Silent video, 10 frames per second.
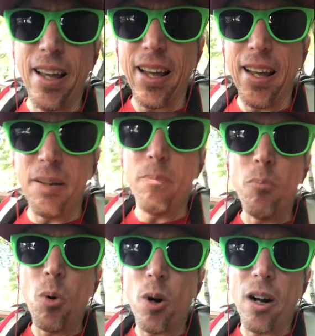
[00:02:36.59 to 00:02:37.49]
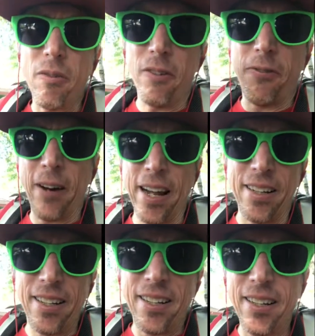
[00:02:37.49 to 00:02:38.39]
it more of a
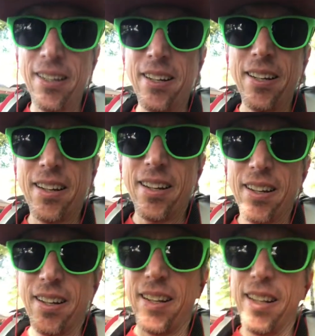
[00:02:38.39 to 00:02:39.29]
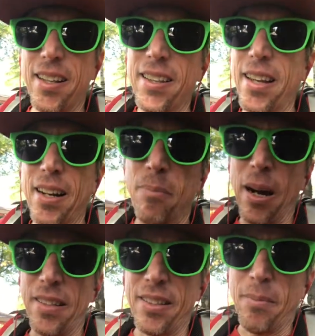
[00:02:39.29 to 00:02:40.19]
fight than a
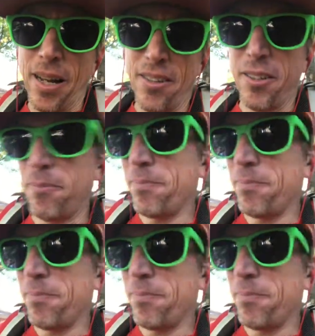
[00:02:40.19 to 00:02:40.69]
boxing match.